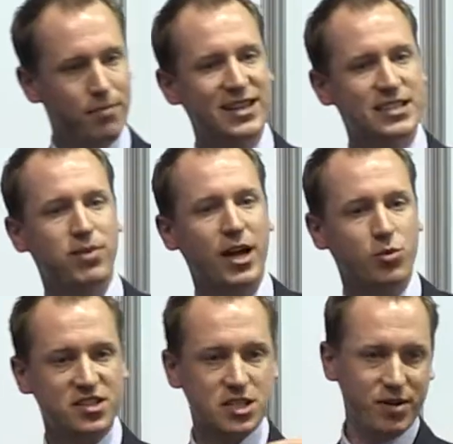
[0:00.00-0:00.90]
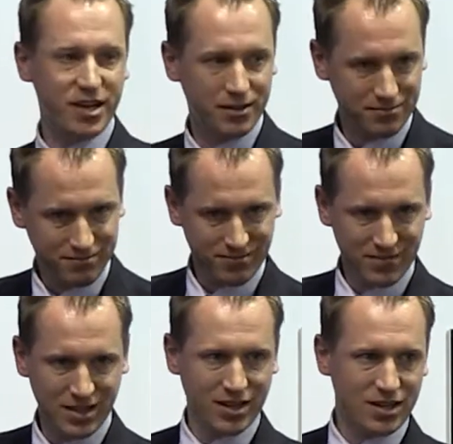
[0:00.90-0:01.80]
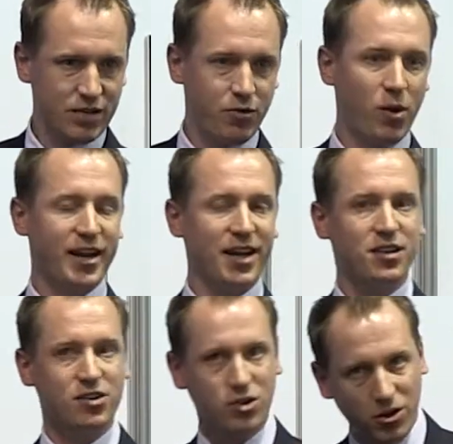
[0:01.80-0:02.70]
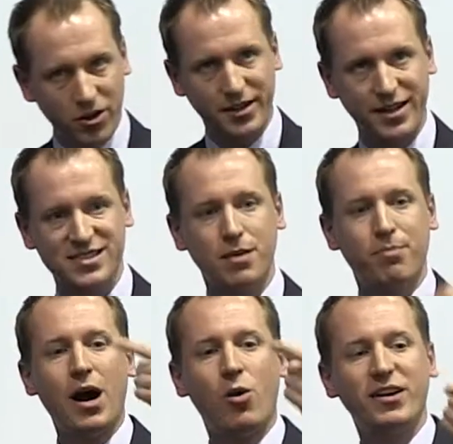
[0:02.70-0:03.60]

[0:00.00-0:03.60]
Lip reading: multiplied with speed. So if you want to get the torque, it's the power